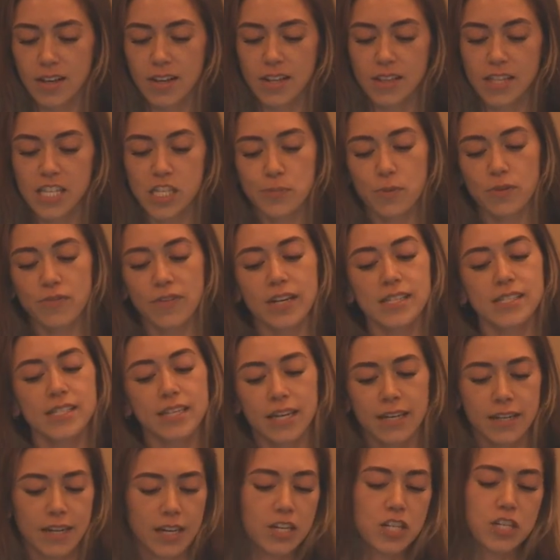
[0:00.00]
This provides a
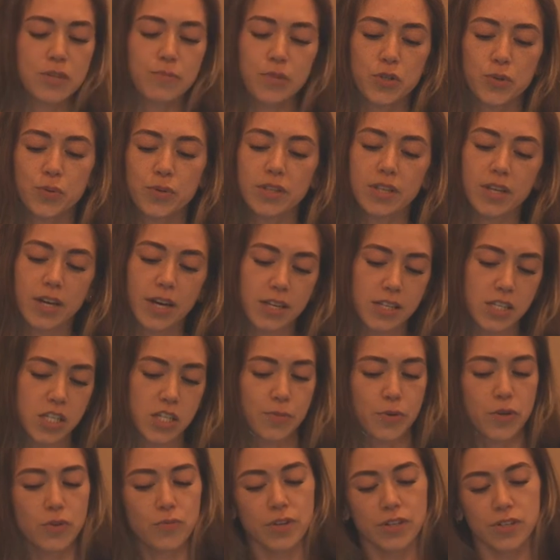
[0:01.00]
connection between the
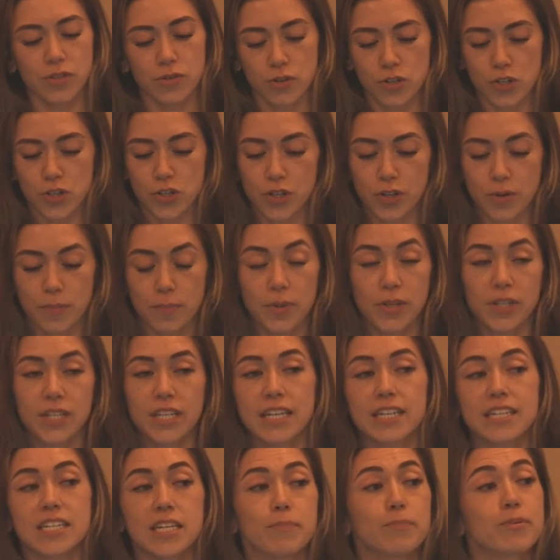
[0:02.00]
customer and researcher,
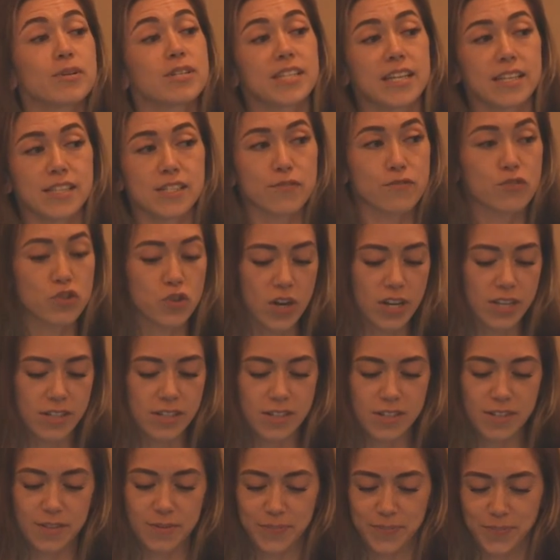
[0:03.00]
building a deeper sense of
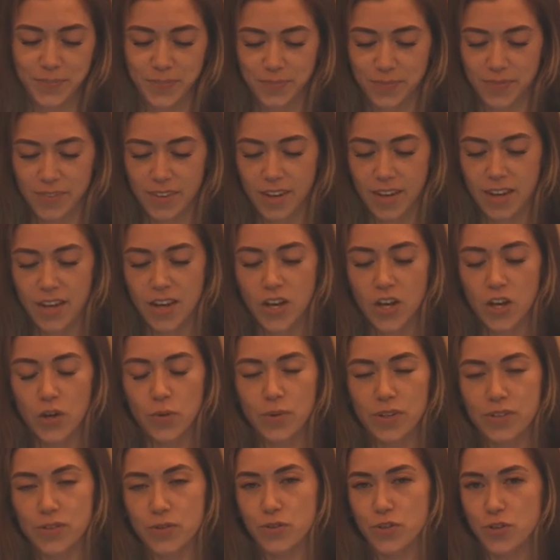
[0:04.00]
trust.
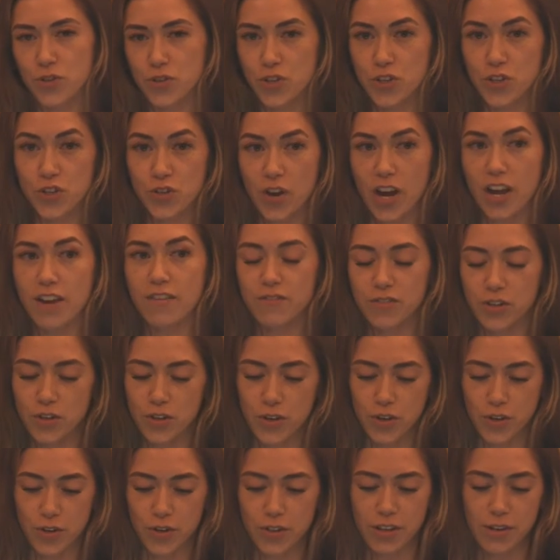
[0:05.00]
Researchers strive to
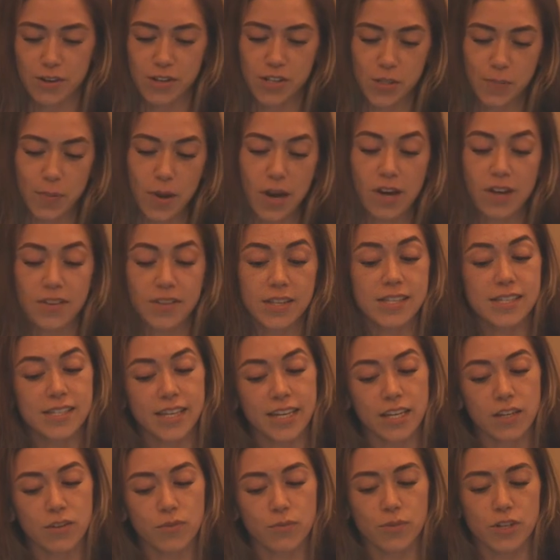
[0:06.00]
earn their spot on the
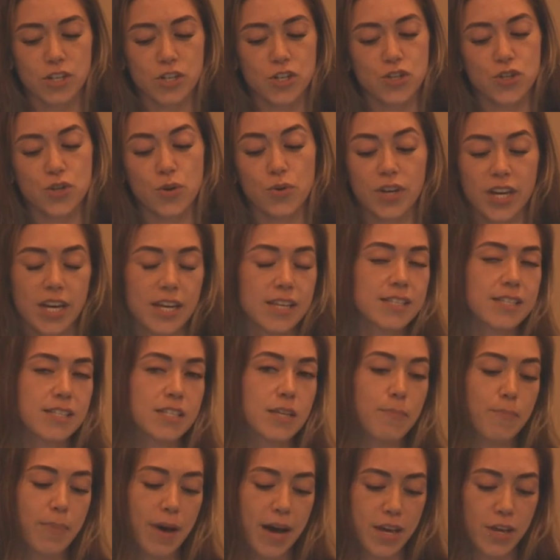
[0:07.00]
site, which showcases
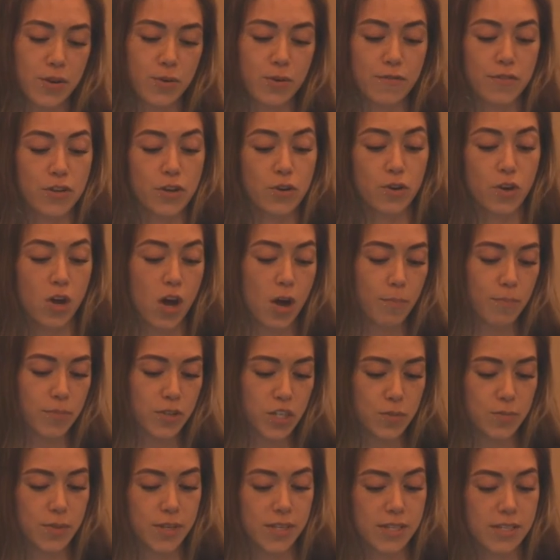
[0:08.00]
a bio of their
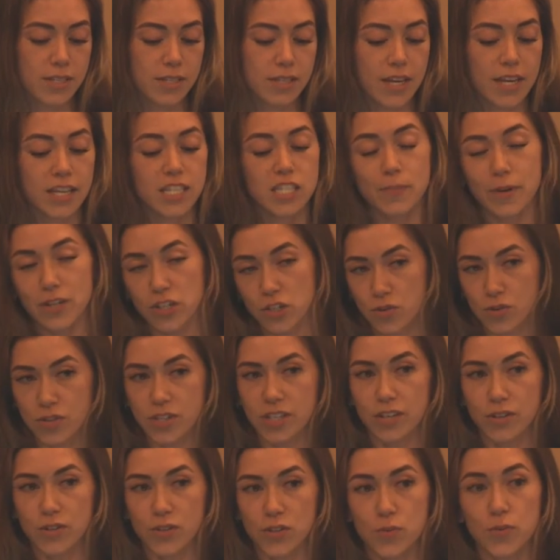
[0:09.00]
accomplishments and special
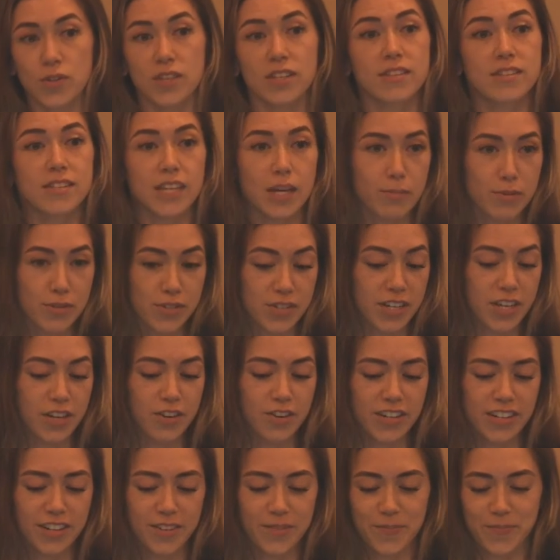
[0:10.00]
skills within
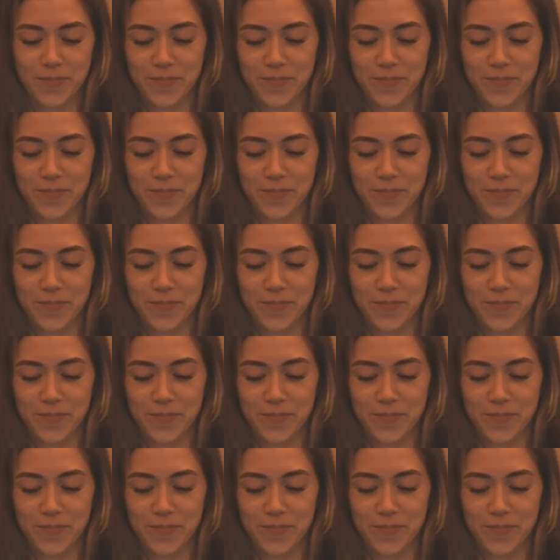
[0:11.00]
cybersecurity.